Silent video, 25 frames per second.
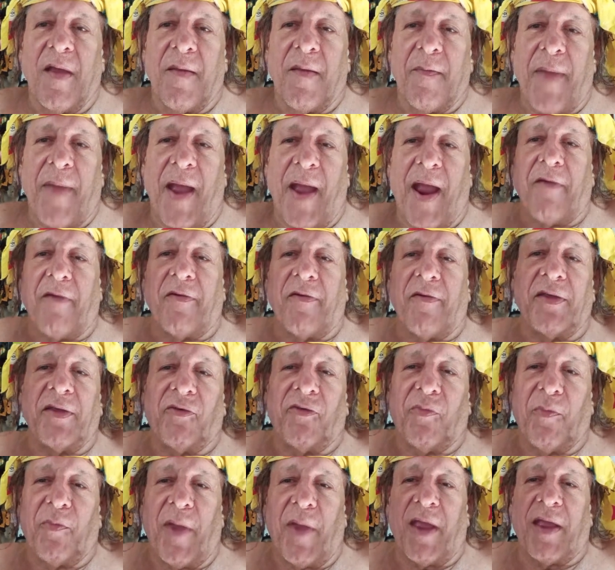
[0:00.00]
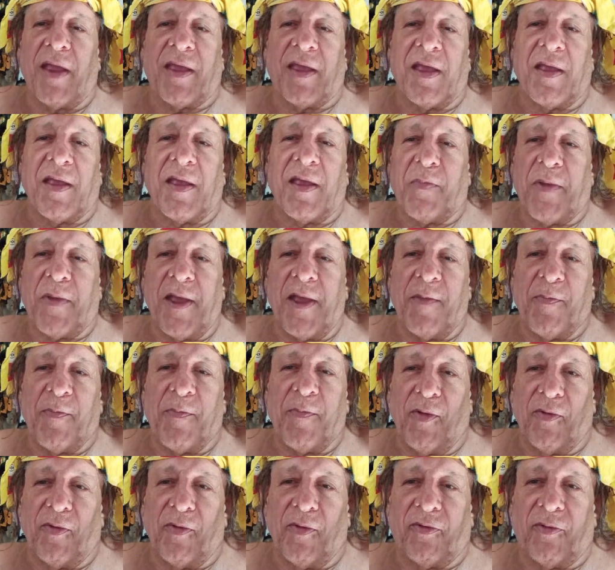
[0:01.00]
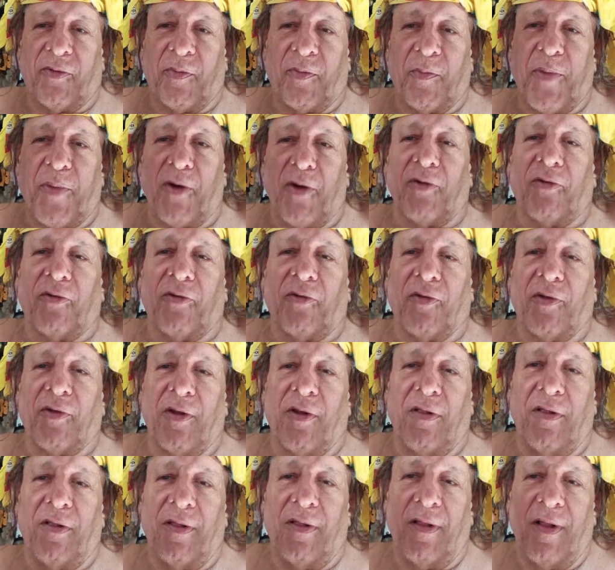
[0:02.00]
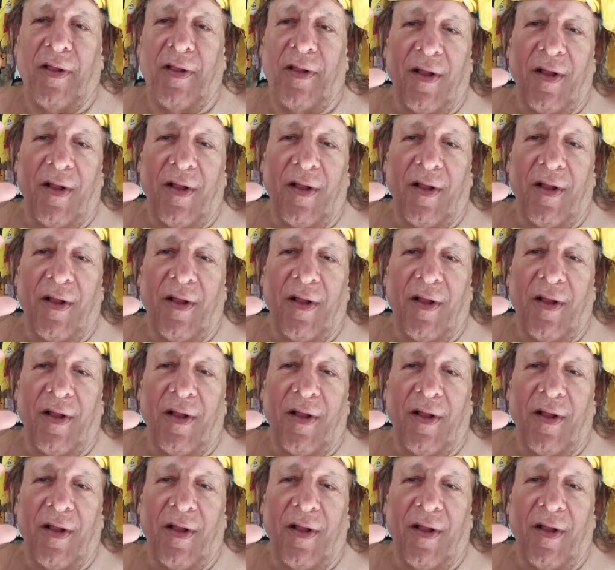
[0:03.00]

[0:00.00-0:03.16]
Barry is making people's personal